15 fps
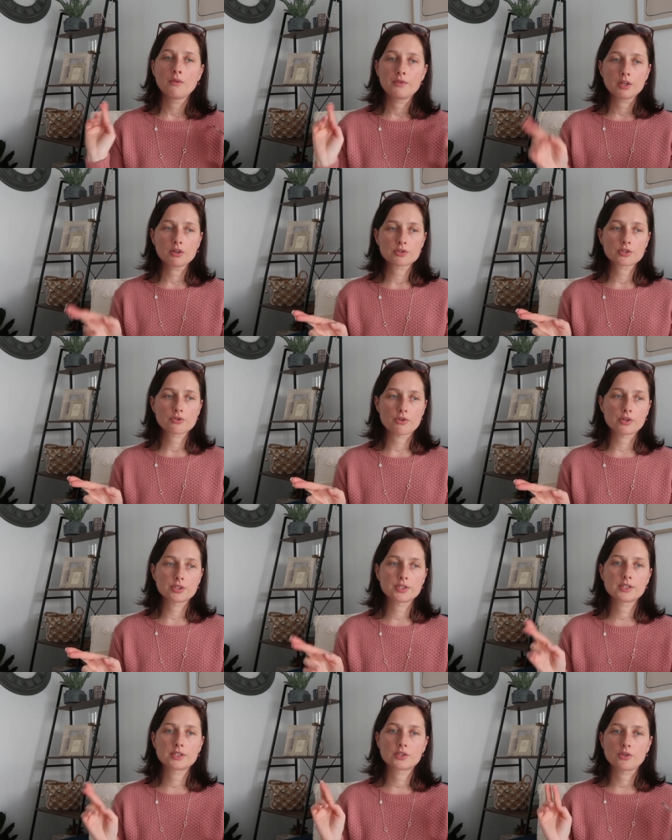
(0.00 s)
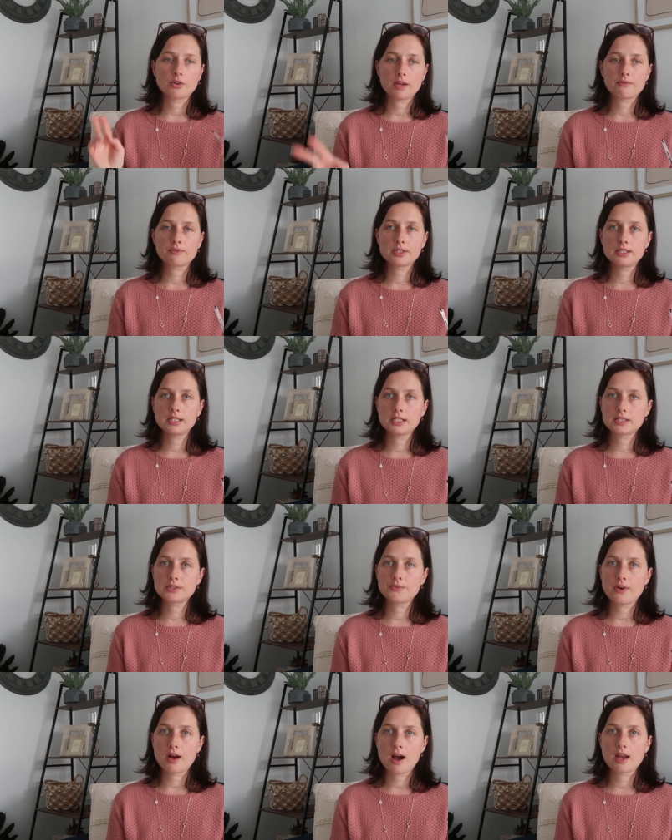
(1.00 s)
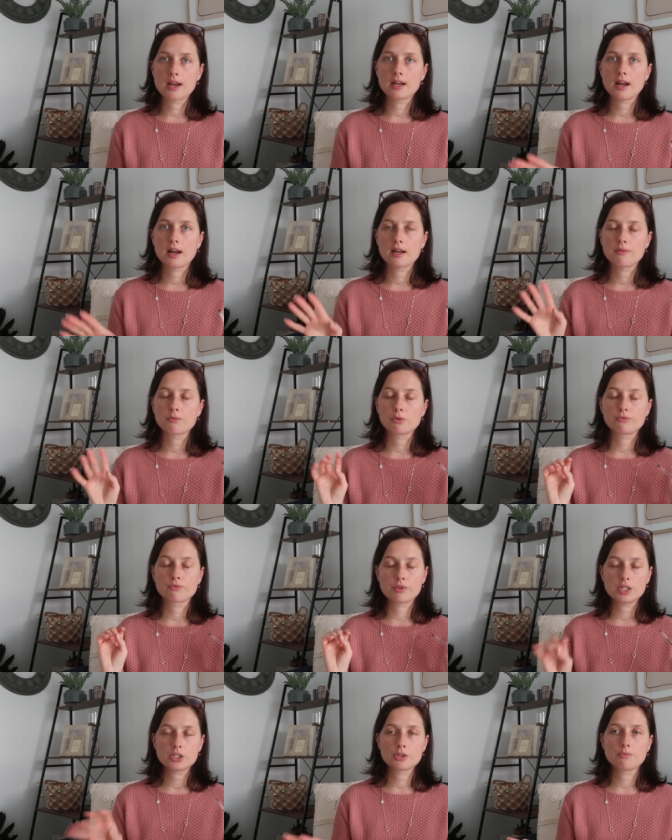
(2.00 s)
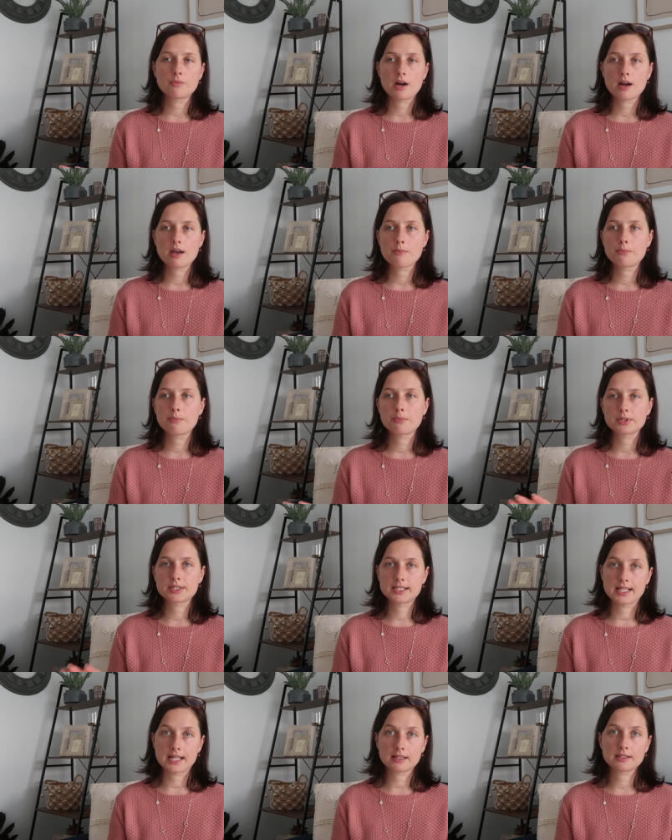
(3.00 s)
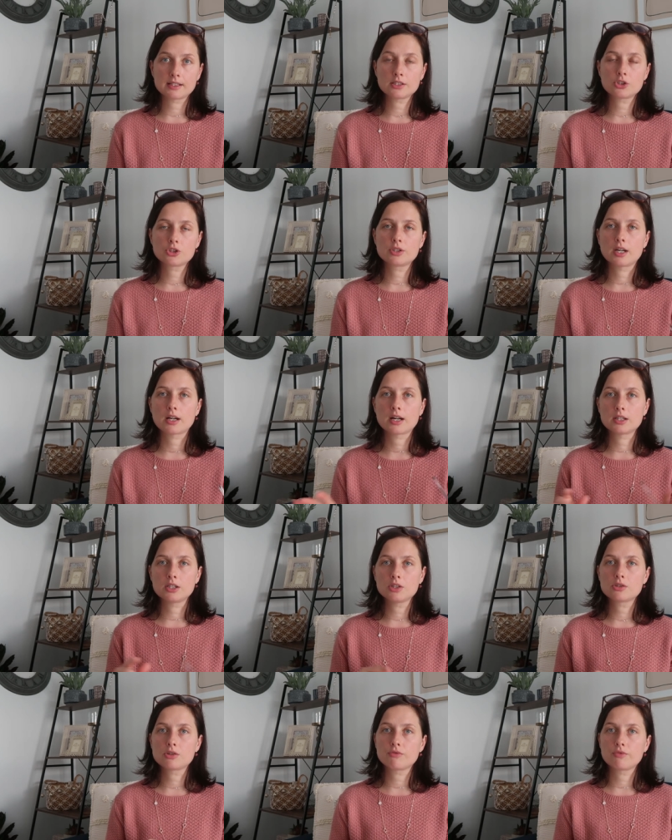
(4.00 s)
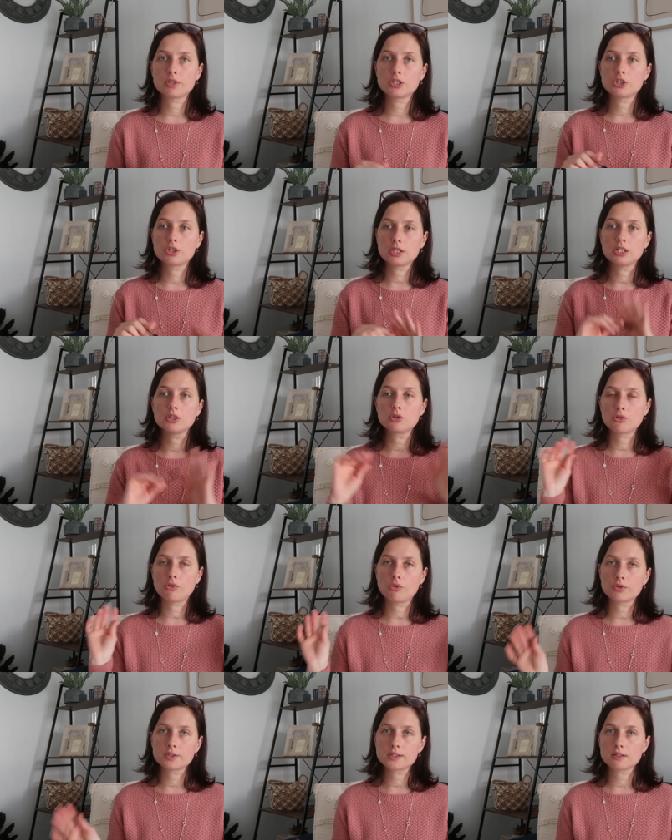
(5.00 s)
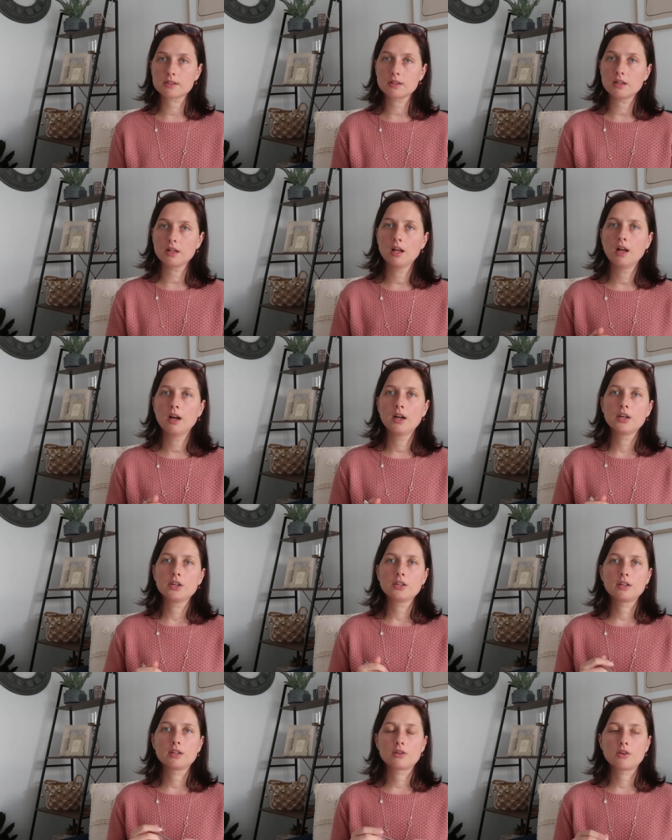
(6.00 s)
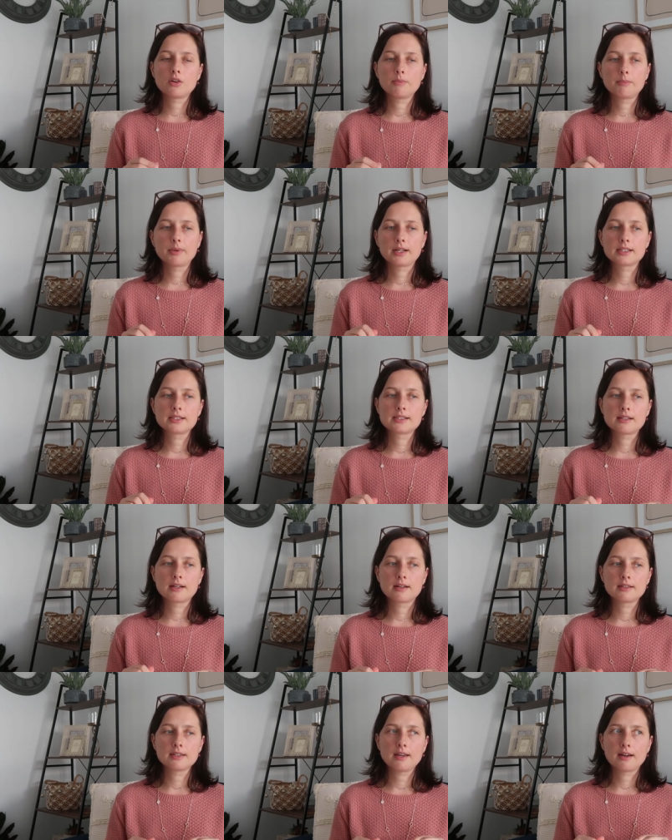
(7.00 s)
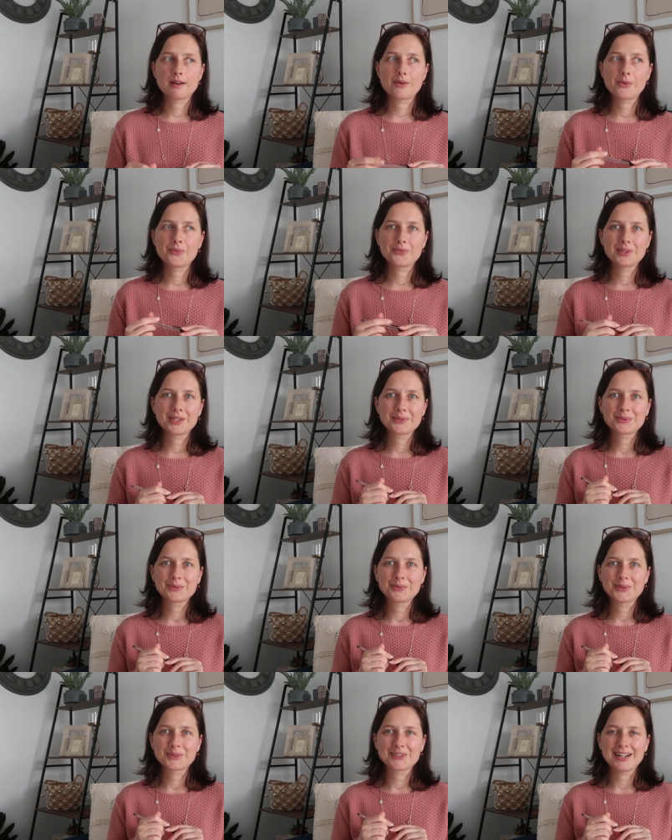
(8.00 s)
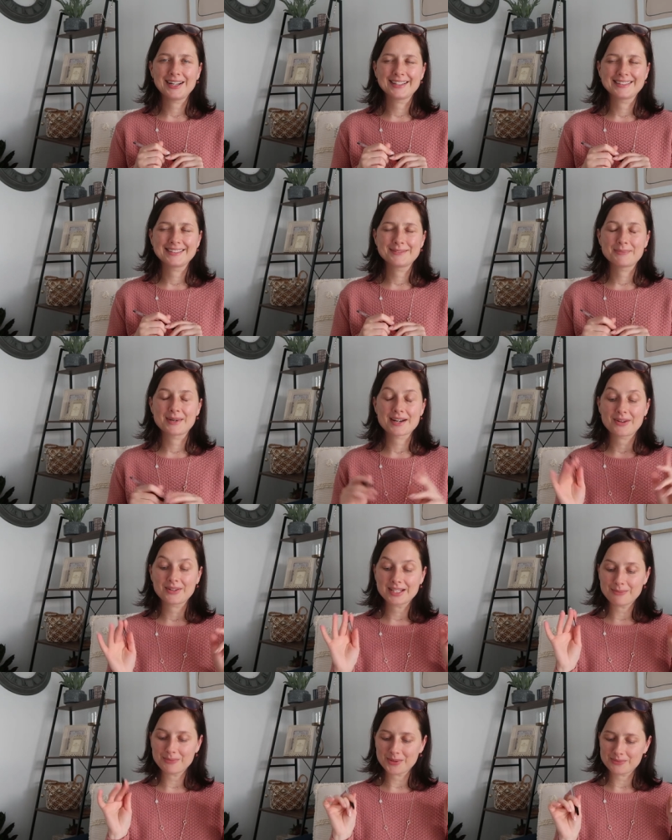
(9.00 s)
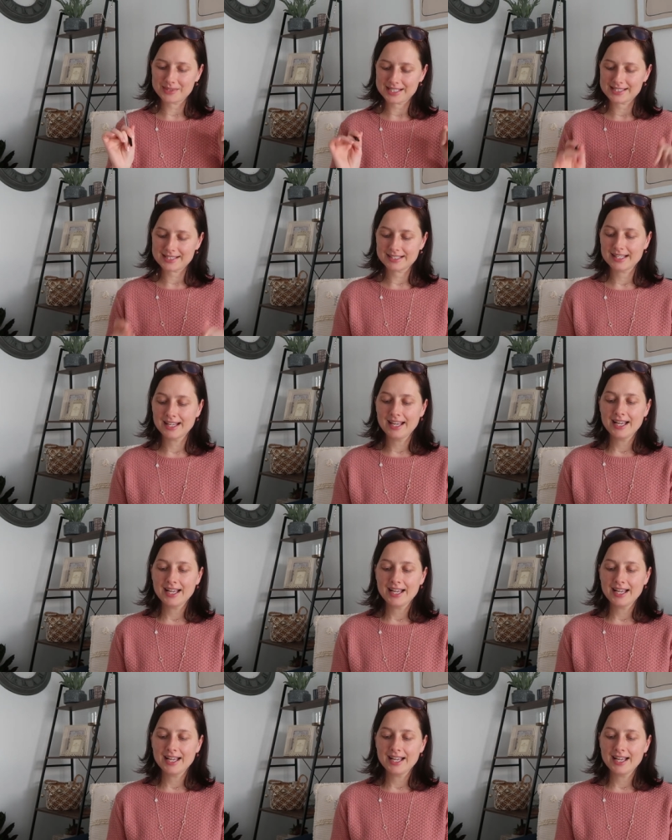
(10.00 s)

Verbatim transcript: fingers crossed, so everything is fine and I will reach my percentage that I need to reach in total, you know, but uh, yeah, hopefully it will be all right, but I'll keep you updated.